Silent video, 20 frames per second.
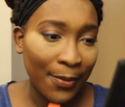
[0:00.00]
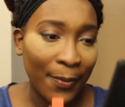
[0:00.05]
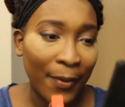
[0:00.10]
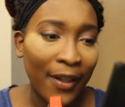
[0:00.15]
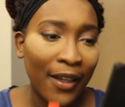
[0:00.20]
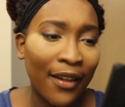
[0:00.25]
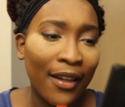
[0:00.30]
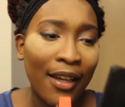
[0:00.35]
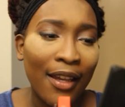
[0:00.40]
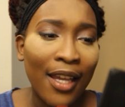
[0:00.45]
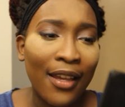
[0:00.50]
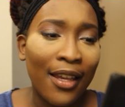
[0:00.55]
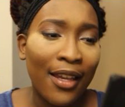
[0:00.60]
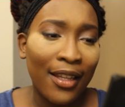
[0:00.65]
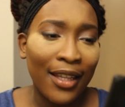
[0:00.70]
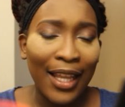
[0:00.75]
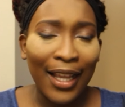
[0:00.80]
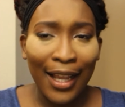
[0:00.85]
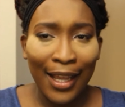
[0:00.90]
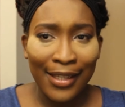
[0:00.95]
but
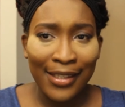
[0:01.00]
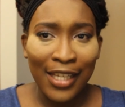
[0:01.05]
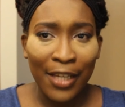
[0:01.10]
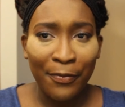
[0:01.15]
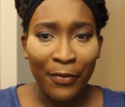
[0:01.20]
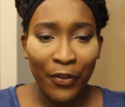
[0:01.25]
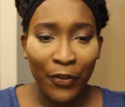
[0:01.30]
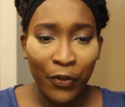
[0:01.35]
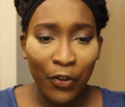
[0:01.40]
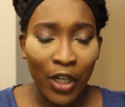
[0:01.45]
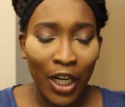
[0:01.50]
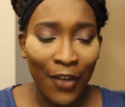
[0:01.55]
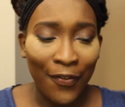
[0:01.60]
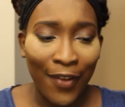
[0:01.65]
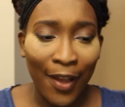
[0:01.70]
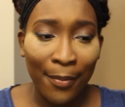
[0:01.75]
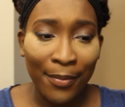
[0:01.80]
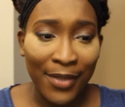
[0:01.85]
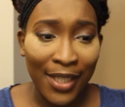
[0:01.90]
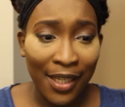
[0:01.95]
like I said before, if
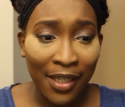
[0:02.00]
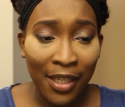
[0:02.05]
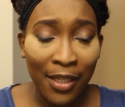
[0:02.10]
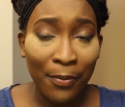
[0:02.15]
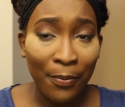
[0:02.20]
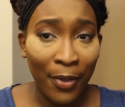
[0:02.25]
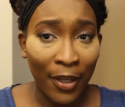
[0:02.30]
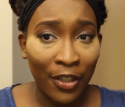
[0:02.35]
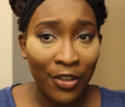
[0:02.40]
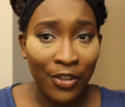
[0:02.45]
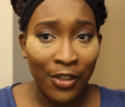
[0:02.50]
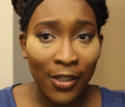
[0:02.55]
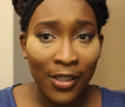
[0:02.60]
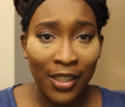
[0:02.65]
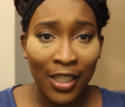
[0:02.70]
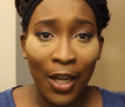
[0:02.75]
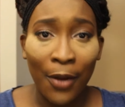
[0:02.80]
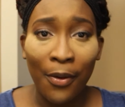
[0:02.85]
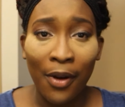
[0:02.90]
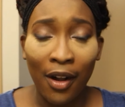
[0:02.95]
I'm taking pictures
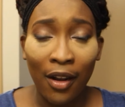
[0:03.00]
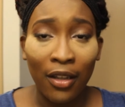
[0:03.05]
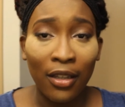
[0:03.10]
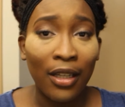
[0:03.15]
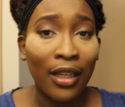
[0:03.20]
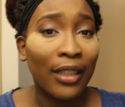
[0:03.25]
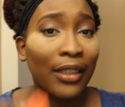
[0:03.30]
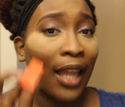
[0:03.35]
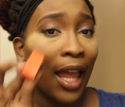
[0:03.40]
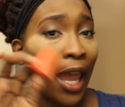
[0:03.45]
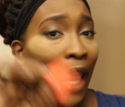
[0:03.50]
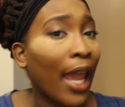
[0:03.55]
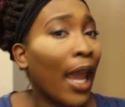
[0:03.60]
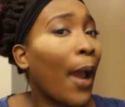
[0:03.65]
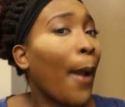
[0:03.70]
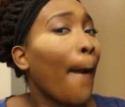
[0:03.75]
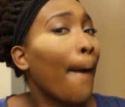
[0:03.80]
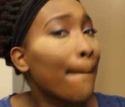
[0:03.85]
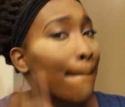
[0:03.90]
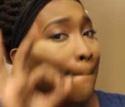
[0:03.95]
and I want to look
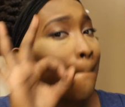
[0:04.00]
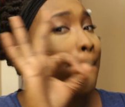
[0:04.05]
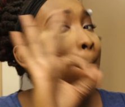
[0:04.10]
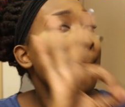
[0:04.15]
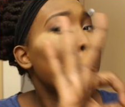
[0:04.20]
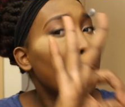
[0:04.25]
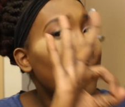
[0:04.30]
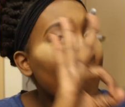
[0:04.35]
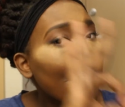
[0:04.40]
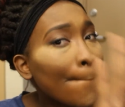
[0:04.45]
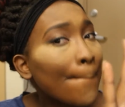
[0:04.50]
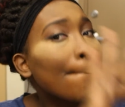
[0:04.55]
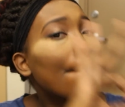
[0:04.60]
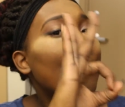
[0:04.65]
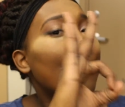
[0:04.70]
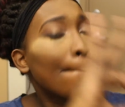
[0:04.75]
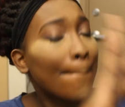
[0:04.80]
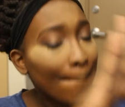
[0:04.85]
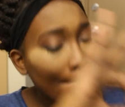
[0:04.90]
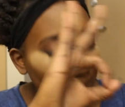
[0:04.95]
like,
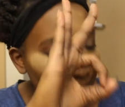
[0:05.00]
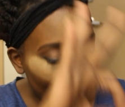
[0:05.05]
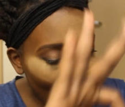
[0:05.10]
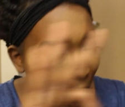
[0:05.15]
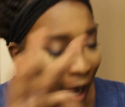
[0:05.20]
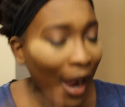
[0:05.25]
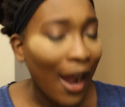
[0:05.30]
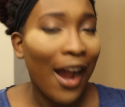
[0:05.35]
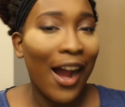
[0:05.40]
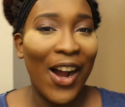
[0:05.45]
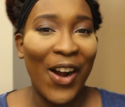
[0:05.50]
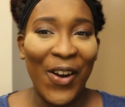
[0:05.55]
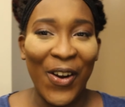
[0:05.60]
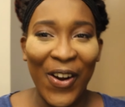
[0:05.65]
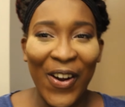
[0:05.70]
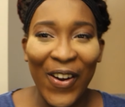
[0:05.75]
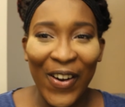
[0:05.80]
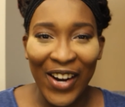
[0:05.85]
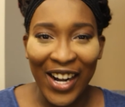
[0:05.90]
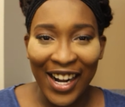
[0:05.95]

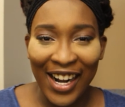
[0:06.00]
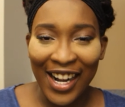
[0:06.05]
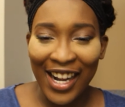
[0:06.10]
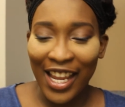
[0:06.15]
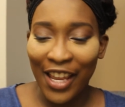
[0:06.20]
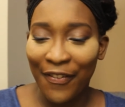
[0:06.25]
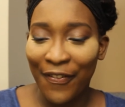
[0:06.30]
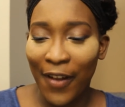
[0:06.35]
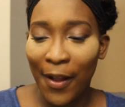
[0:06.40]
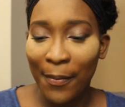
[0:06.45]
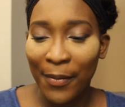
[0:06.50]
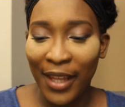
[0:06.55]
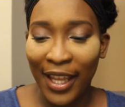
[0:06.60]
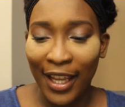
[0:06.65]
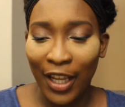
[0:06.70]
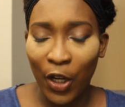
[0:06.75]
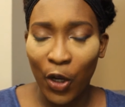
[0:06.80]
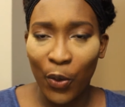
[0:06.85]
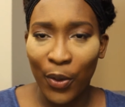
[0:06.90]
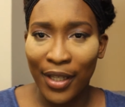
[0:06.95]
or if I'm
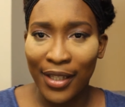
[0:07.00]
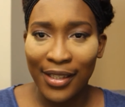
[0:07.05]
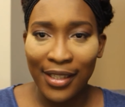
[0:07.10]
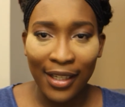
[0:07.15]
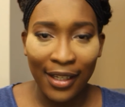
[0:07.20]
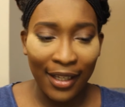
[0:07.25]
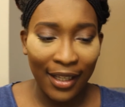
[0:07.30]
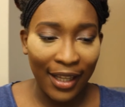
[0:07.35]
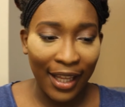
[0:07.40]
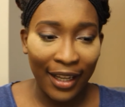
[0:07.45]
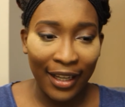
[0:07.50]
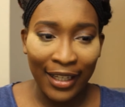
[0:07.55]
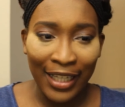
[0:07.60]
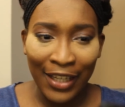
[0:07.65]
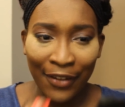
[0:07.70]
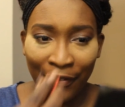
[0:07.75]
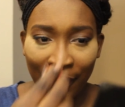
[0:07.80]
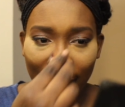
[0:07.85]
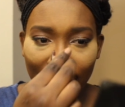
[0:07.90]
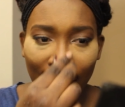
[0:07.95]
like going to like an
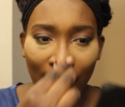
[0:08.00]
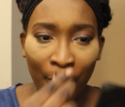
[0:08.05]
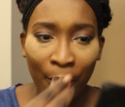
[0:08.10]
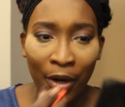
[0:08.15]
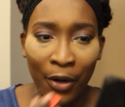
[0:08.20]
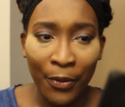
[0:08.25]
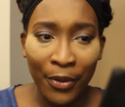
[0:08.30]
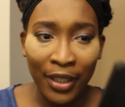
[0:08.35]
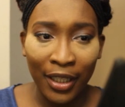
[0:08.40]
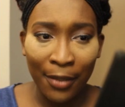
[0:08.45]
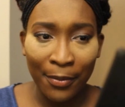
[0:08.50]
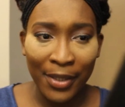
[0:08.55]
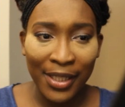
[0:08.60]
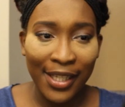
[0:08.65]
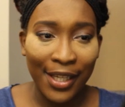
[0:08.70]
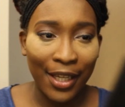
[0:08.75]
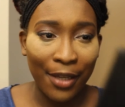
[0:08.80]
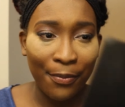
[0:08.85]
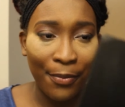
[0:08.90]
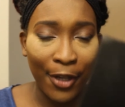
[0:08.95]
event where we're gonna be
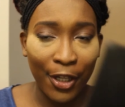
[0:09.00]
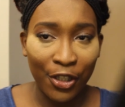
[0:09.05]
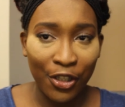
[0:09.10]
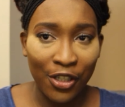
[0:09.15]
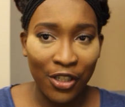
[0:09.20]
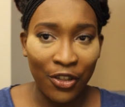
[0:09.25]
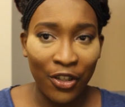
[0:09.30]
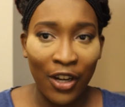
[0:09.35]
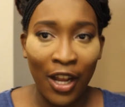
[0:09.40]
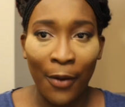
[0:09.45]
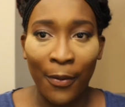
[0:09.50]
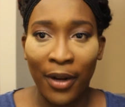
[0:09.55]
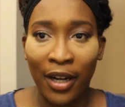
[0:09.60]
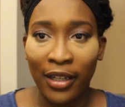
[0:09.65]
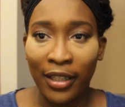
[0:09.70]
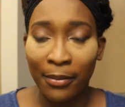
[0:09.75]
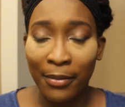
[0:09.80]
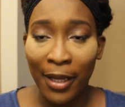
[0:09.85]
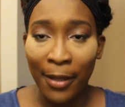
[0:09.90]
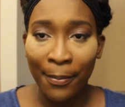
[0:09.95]
taking pictures, you know, I want to
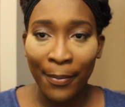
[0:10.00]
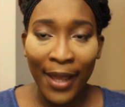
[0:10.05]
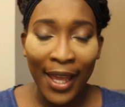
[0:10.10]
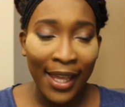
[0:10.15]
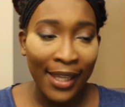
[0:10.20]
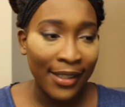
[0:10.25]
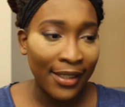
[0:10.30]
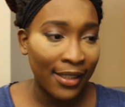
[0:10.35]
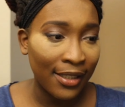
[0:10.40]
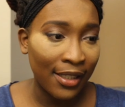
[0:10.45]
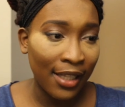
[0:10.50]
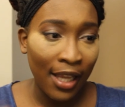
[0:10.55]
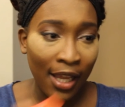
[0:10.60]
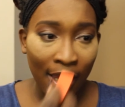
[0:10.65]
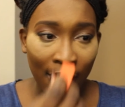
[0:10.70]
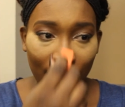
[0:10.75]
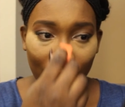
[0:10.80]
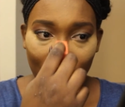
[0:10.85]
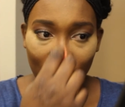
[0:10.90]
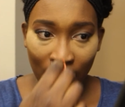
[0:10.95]
look my best,
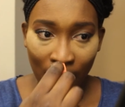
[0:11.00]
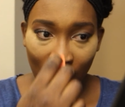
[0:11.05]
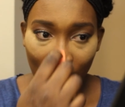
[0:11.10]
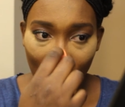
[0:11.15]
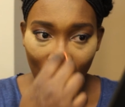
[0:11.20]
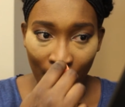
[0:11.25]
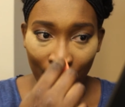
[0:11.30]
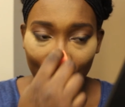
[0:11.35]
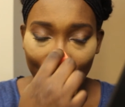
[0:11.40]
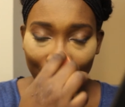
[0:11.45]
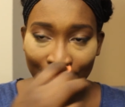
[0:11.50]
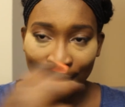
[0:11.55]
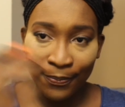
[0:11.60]
so